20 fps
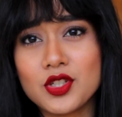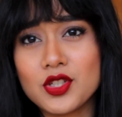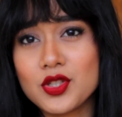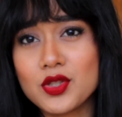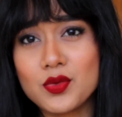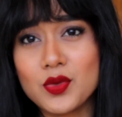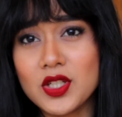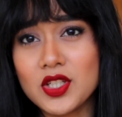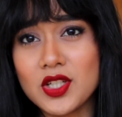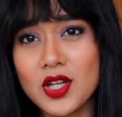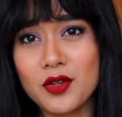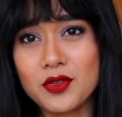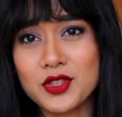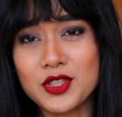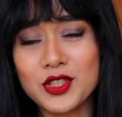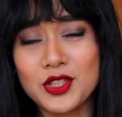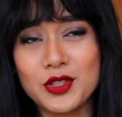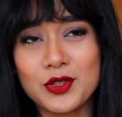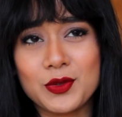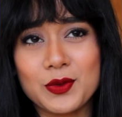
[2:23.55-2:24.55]
just reach out
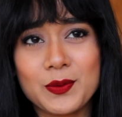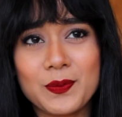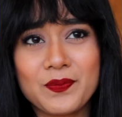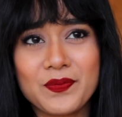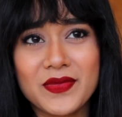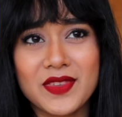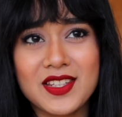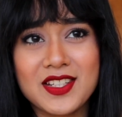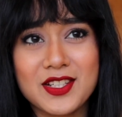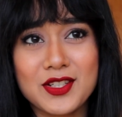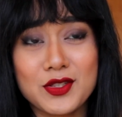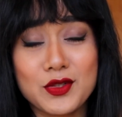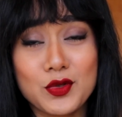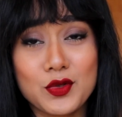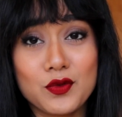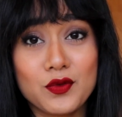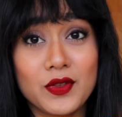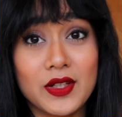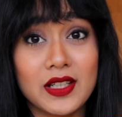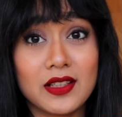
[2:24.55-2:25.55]
to you. So
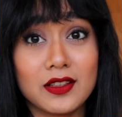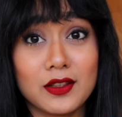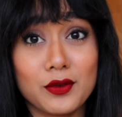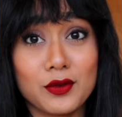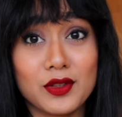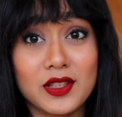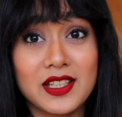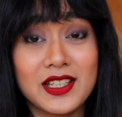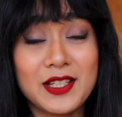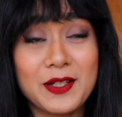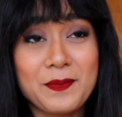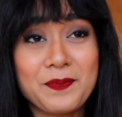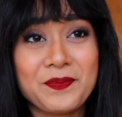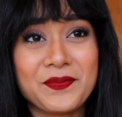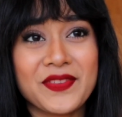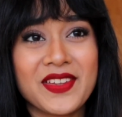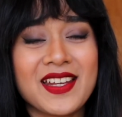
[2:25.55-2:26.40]
don't feel lonely.